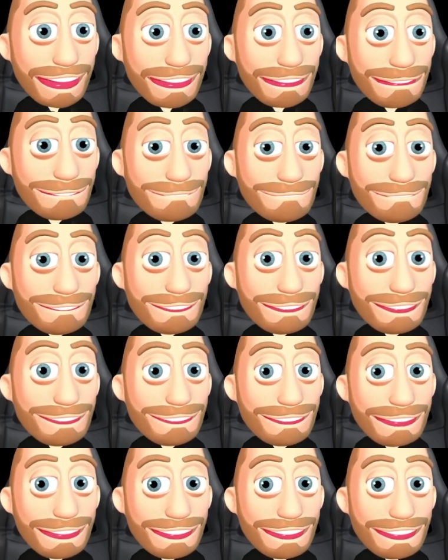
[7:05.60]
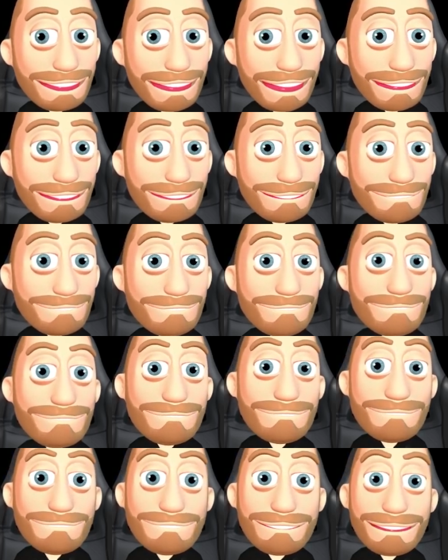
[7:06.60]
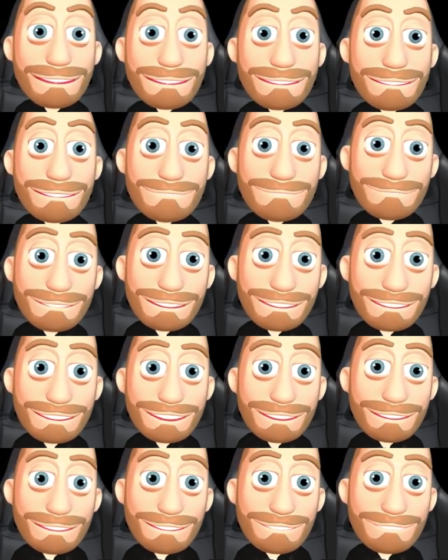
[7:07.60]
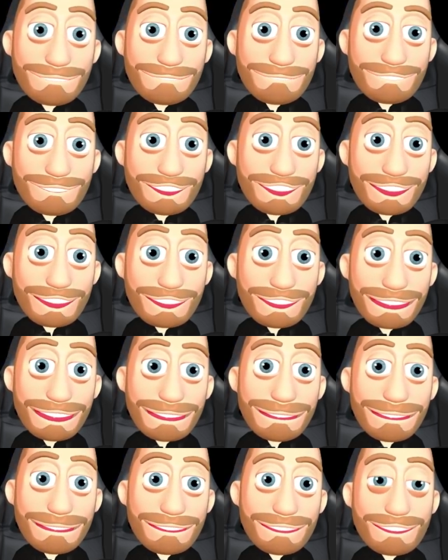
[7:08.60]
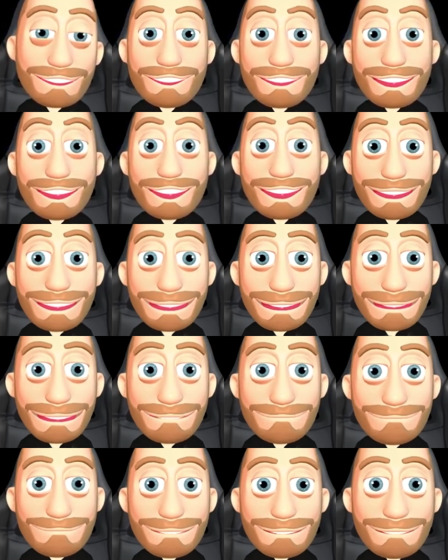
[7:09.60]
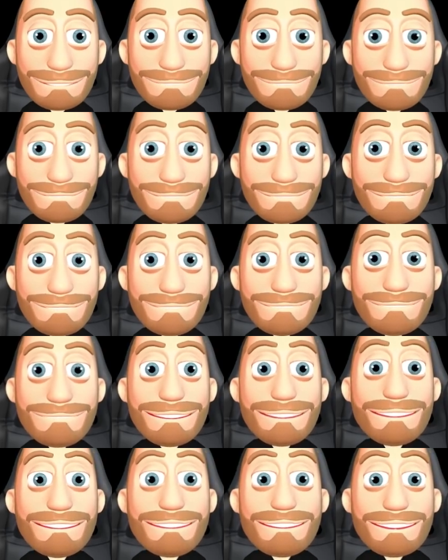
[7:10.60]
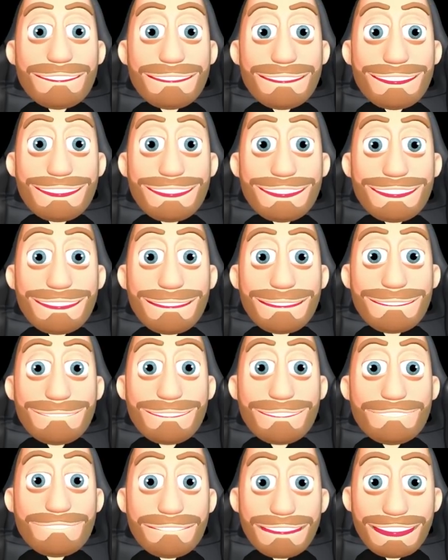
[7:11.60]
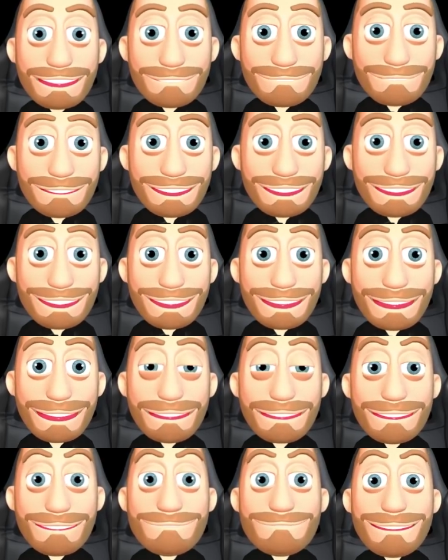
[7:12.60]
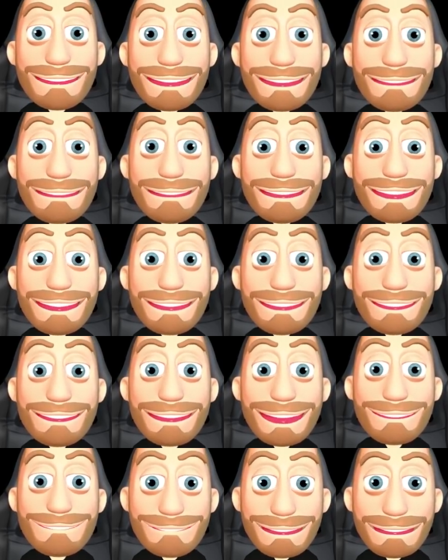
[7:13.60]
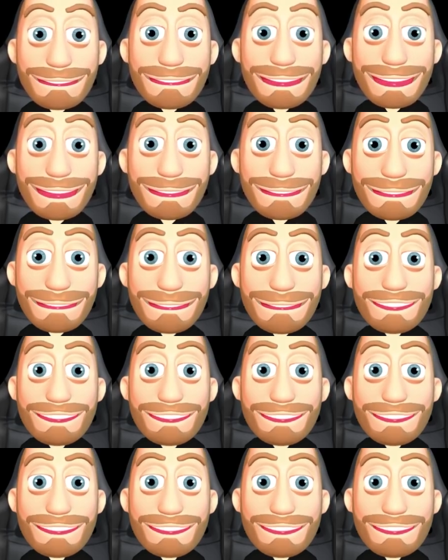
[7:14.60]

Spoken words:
if you also look, this wallet was in the LP and has had